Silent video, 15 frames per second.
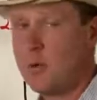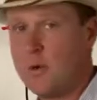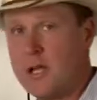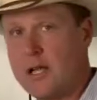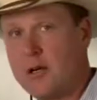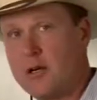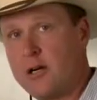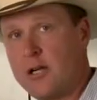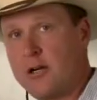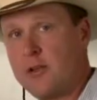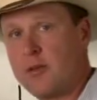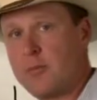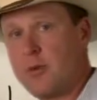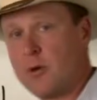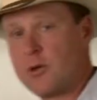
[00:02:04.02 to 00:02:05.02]
we enter into
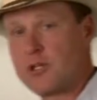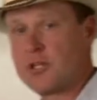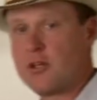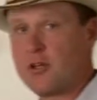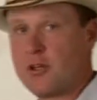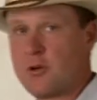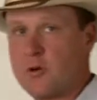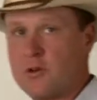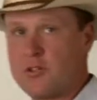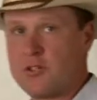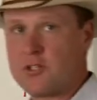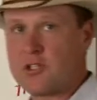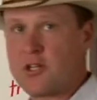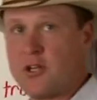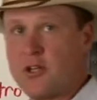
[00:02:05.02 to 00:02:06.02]
the portion of the course
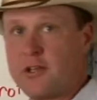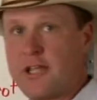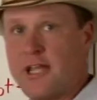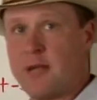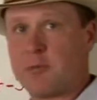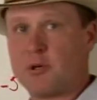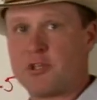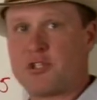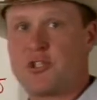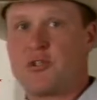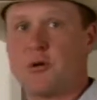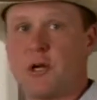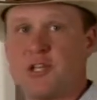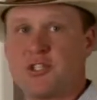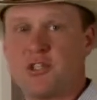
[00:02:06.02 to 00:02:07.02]
that's called Gambler's
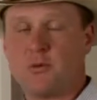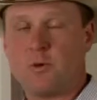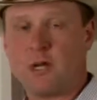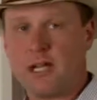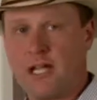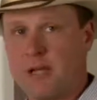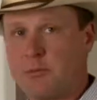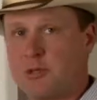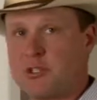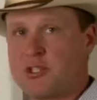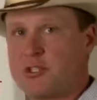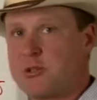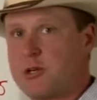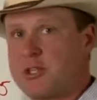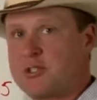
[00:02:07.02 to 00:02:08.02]
Choice. And what
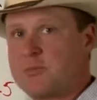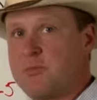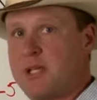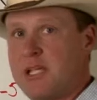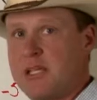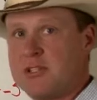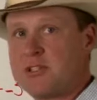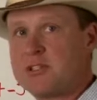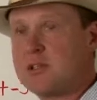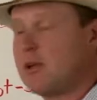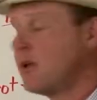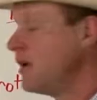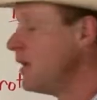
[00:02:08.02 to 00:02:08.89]
Gambler's Choice means